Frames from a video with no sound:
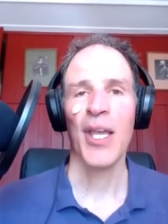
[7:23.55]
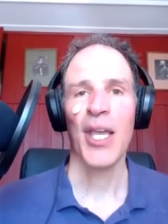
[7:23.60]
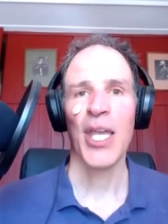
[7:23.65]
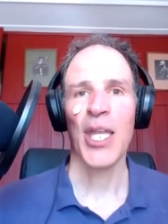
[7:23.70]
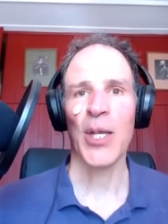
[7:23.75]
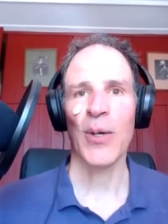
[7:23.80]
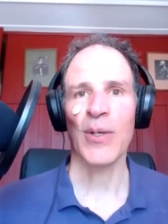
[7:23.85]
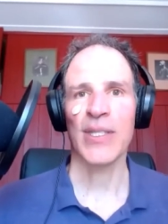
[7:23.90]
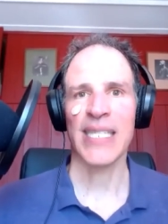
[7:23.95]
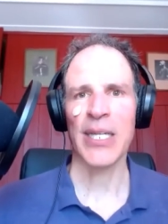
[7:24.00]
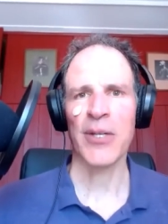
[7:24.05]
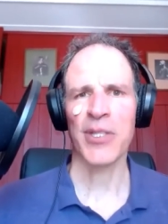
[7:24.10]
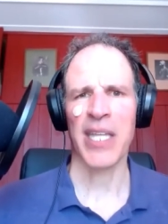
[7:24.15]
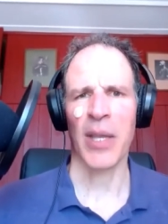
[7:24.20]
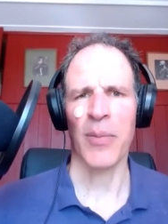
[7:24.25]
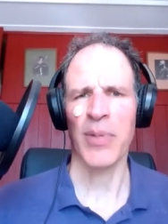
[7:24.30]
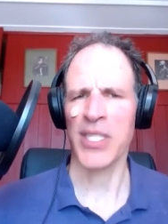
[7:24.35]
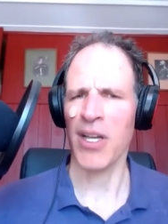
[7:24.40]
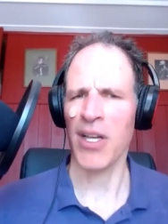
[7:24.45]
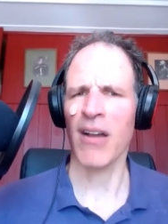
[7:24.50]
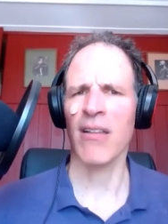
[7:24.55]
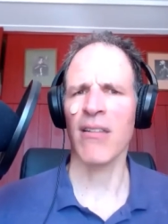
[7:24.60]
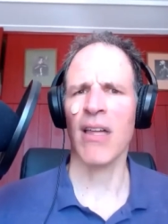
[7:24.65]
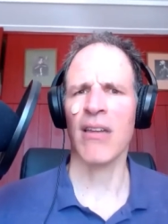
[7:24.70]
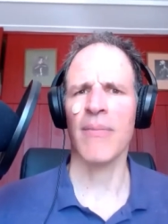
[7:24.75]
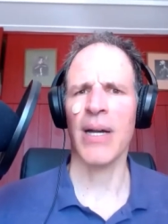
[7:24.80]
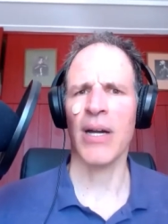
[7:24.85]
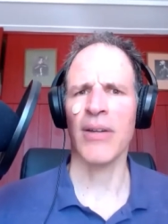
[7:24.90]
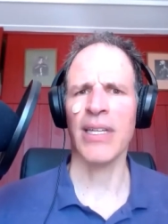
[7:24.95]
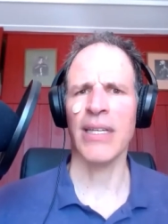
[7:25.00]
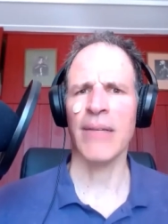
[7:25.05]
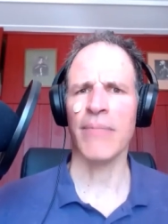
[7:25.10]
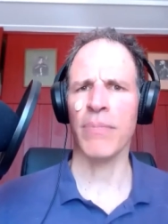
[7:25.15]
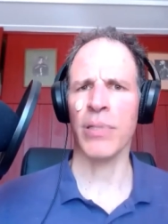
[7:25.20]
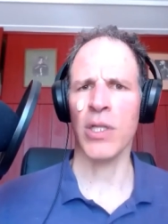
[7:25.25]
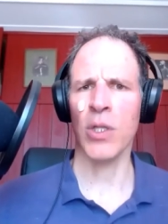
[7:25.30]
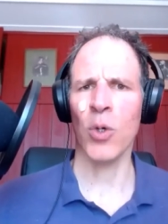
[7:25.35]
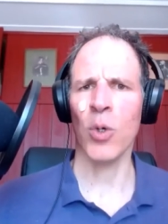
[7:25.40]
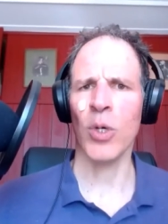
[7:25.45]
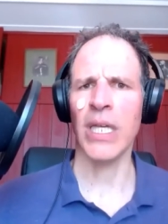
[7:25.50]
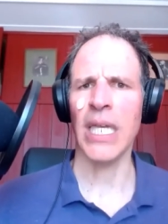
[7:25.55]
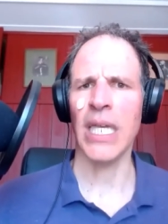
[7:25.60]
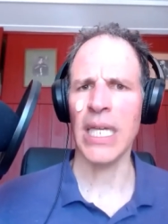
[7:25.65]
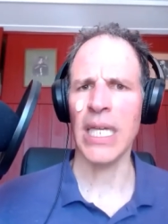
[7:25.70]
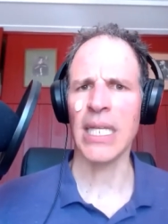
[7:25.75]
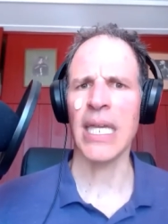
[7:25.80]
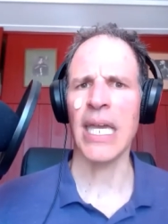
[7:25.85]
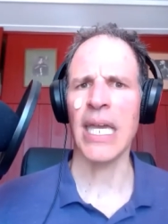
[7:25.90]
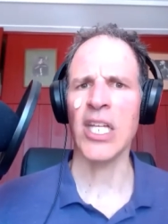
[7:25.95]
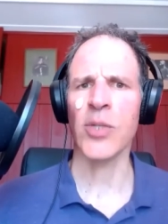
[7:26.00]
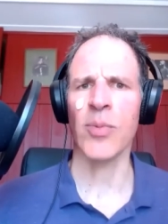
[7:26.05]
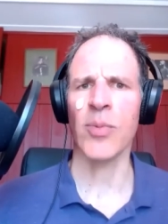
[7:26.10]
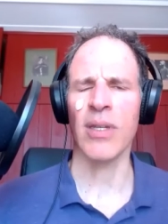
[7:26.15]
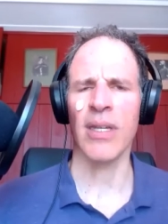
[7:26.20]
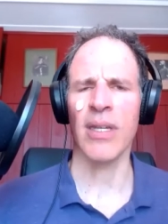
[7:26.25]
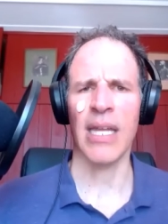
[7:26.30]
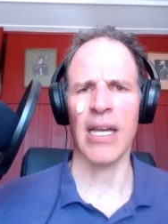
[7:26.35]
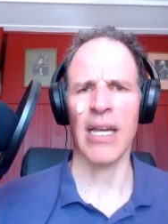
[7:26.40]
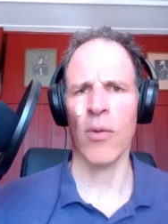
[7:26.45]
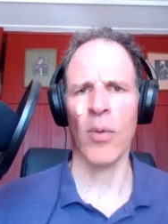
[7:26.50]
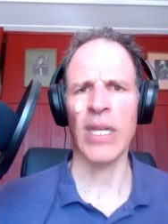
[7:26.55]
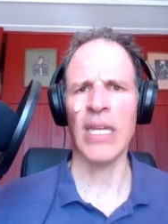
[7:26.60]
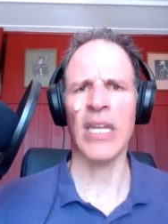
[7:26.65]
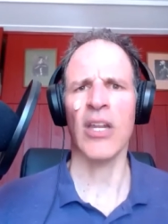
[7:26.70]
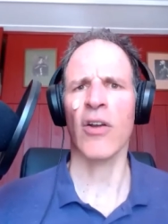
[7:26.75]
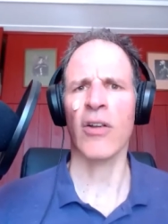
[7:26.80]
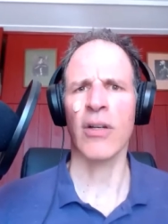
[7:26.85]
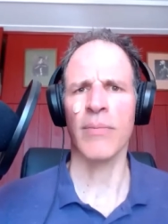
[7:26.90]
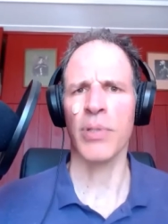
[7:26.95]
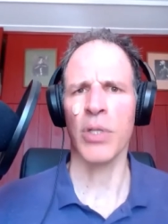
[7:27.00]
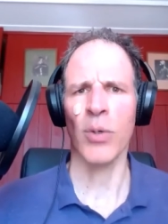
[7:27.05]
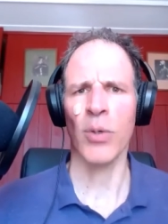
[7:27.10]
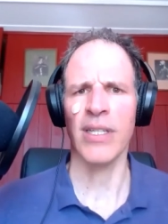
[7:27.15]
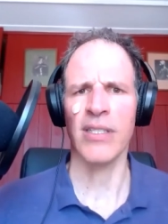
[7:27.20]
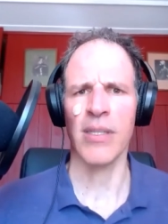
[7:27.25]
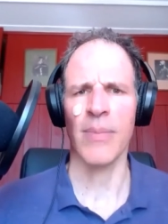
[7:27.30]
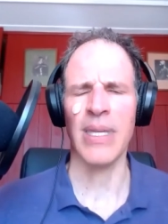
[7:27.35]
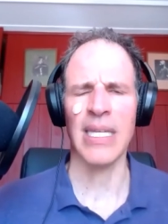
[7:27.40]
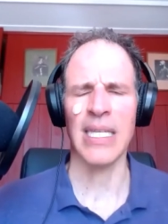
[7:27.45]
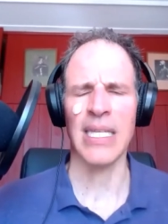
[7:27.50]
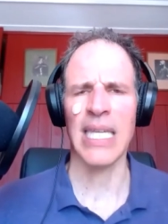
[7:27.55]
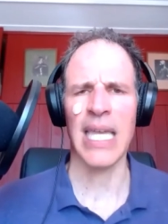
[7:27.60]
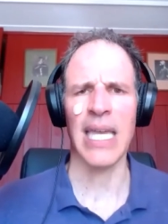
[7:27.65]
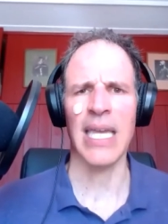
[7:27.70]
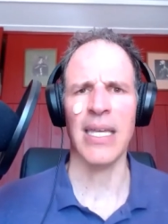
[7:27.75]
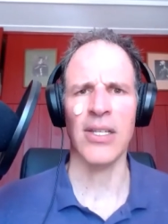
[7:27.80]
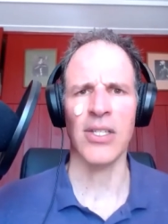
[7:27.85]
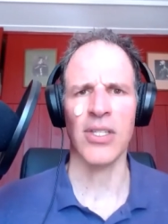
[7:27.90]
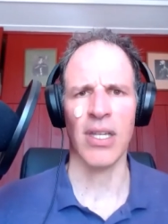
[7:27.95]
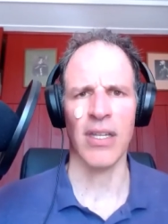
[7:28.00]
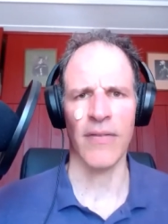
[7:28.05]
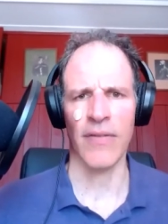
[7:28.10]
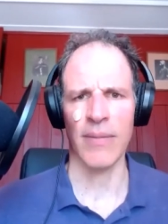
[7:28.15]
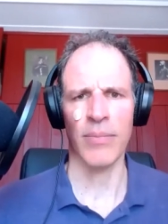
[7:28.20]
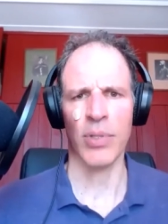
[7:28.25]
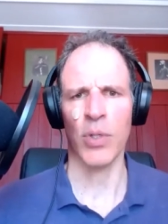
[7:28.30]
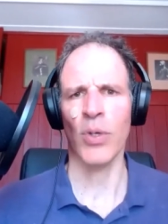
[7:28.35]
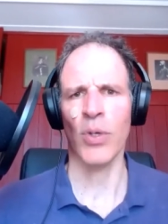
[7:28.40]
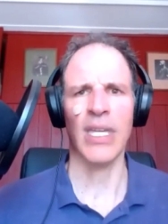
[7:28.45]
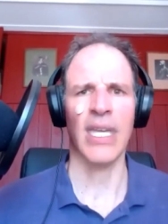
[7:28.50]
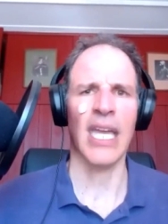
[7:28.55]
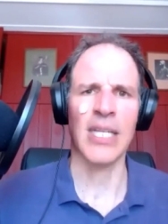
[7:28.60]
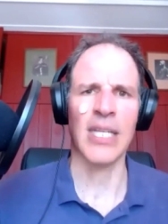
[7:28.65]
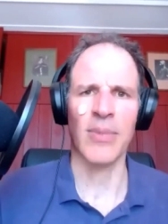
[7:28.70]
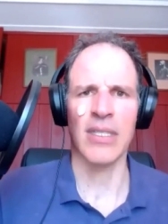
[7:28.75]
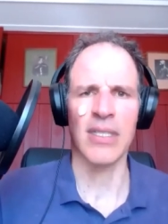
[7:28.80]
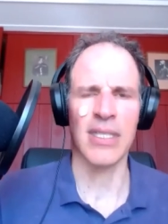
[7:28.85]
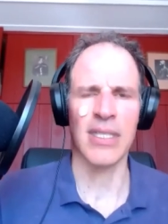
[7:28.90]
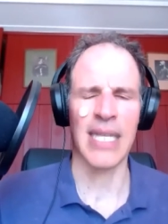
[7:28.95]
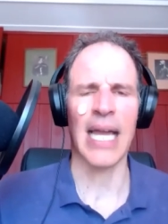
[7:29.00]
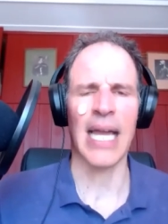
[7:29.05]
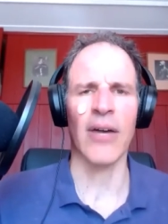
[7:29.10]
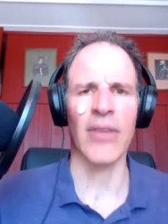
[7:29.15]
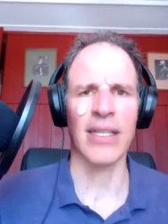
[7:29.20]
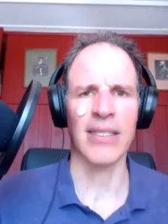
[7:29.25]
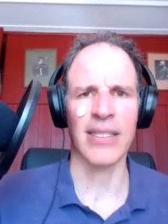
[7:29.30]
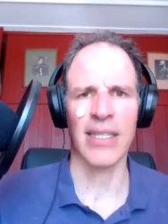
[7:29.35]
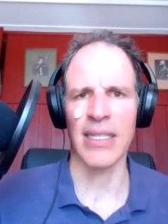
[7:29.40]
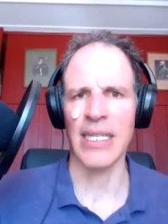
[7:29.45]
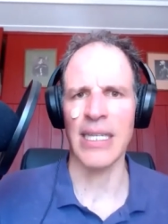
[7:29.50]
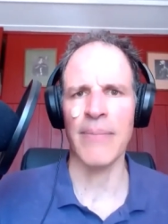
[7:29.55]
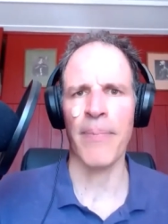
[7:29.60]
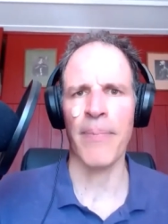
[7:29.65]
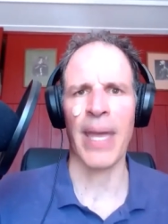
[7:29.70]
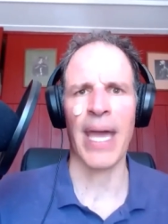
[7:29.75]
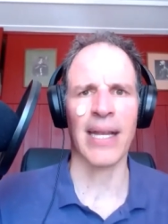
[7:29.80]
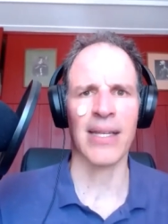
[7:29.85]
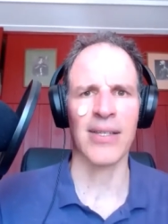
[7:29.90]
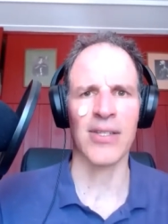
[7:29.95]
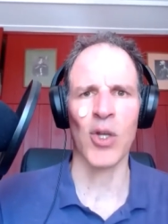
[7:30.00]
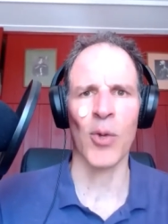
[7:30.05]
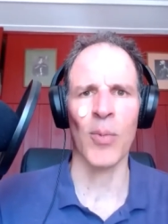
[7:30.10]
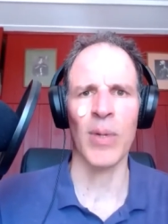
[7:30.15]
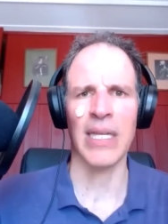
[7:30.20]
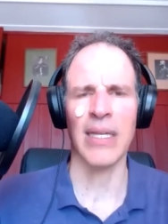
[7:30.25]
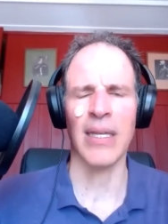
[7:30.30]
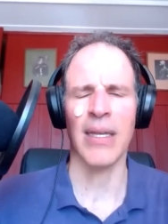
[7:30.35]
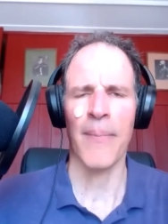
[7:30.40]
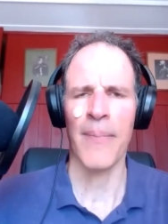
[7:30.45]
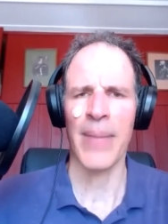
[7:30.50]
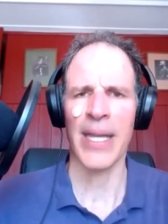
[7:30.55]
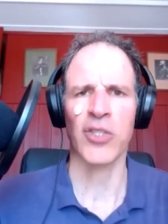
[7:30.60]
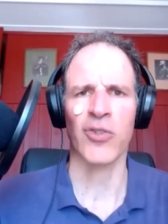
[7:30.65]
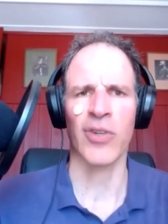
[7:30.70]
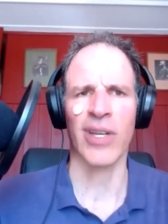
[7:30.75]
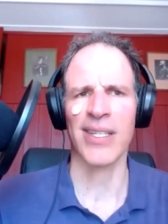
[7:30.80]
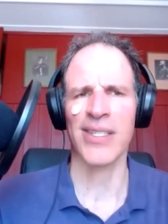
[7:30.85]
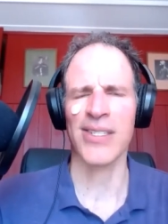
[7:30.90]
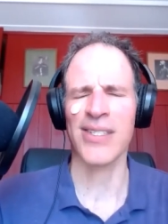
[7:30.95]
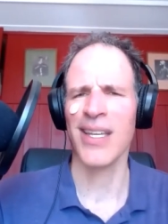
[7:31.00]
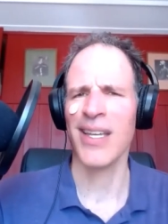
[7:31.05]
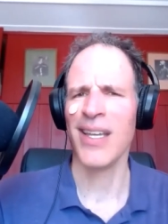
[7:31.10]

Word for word: You know, it's interesting. We talk a lot about employee engagement and how we need our employees to be engaged. And if employee engagement is down, that's going to impact so many metrics.